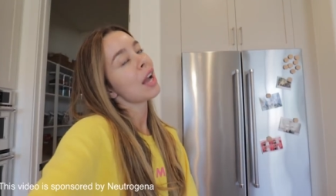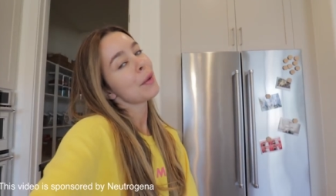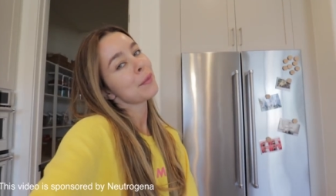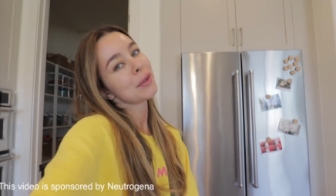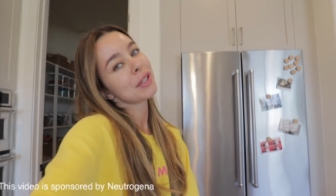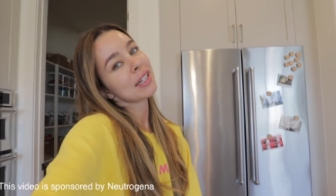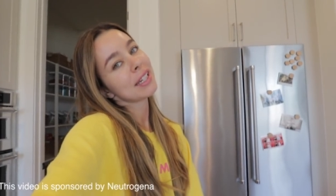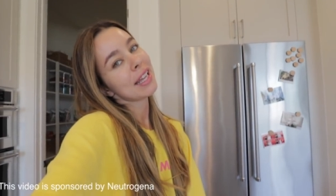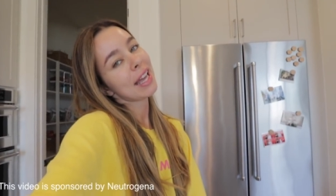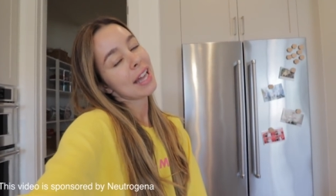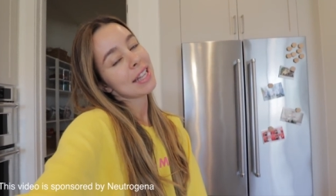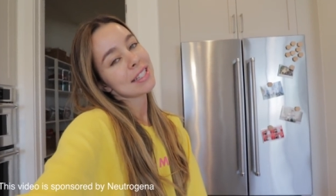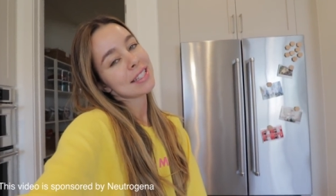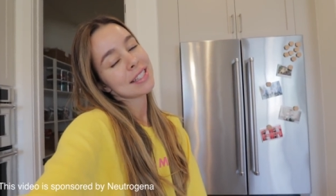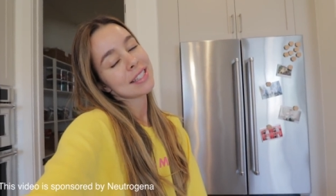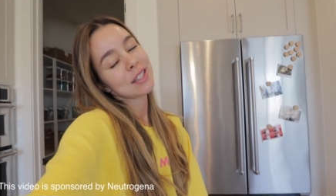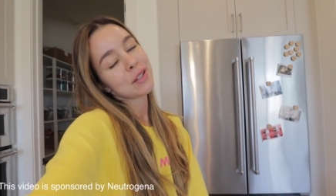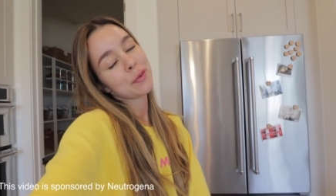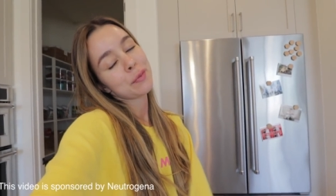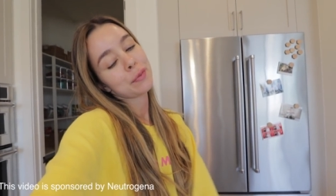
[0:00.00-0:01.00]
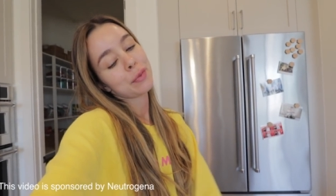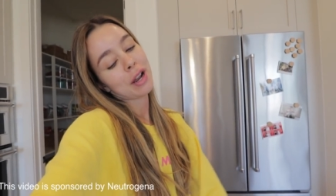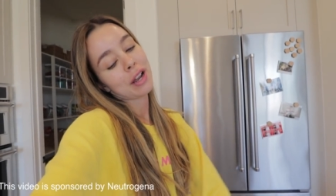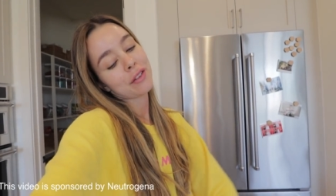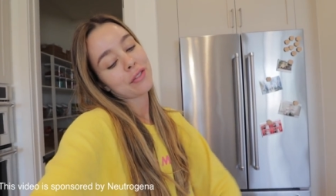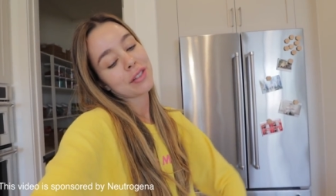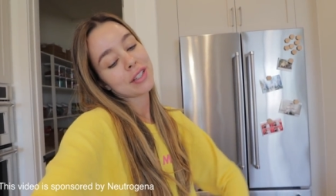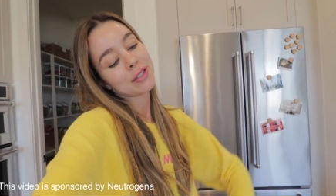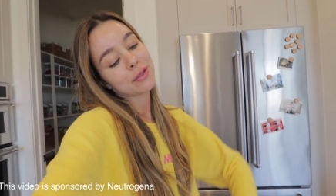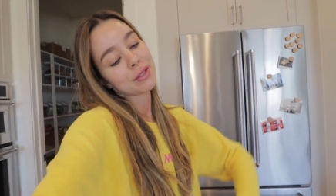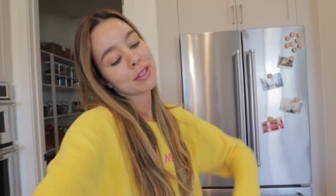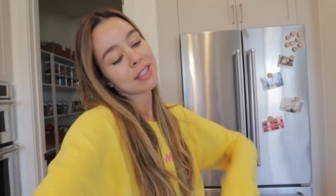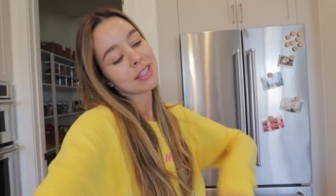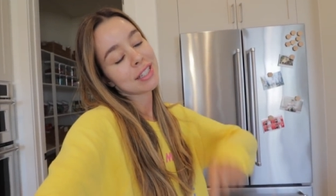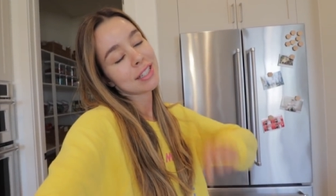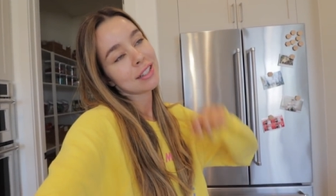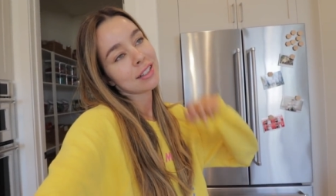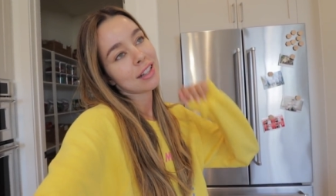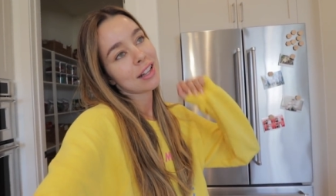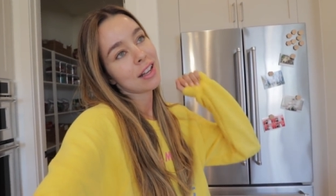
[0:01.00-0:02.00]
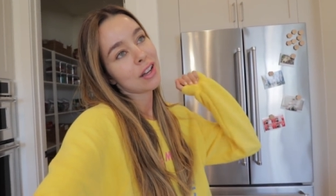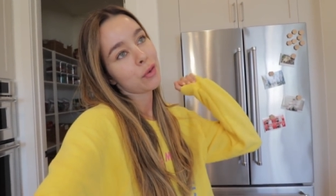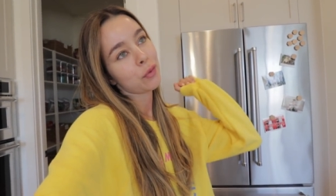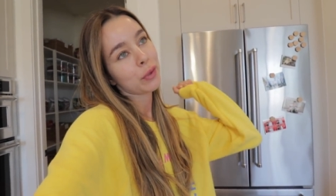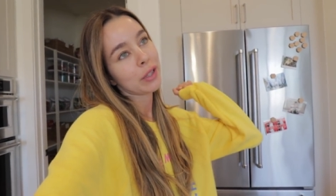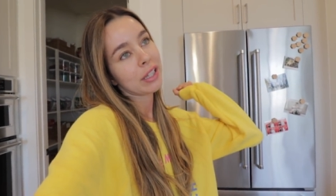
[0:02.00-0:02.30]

I'm gonna get some breakfast with Tila.